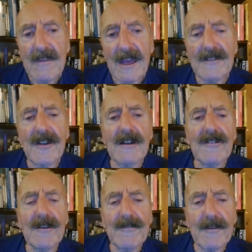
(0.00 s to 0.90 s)
In
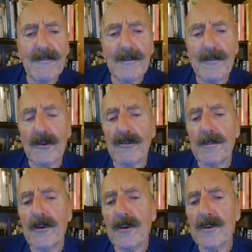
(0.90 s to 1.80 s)
1954, a
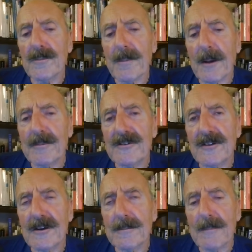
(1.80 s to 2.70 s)
book was
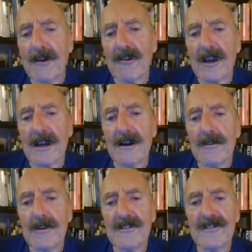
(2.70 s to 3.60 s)
published in America
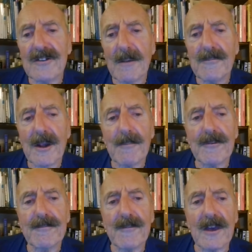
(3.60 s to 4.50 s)
which summed up
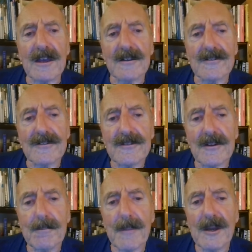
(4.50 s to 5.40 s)
the fears
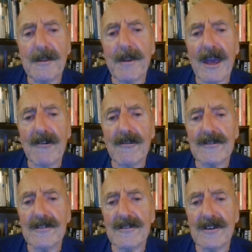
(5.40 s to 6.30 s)
that many
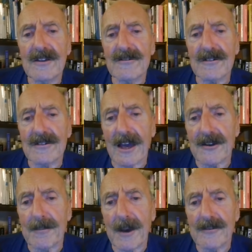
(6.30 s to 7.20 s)
parents and teachers
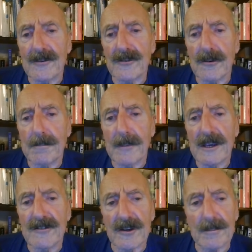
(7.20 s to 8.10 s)
had about the new
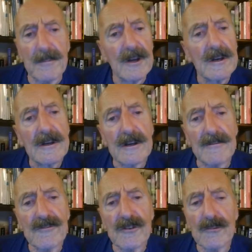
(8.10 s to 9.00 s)
medium
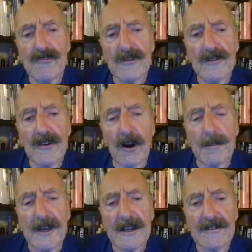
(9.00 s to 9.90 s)
of children's
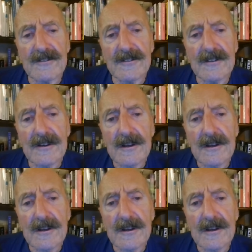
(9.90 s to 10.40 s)
comics.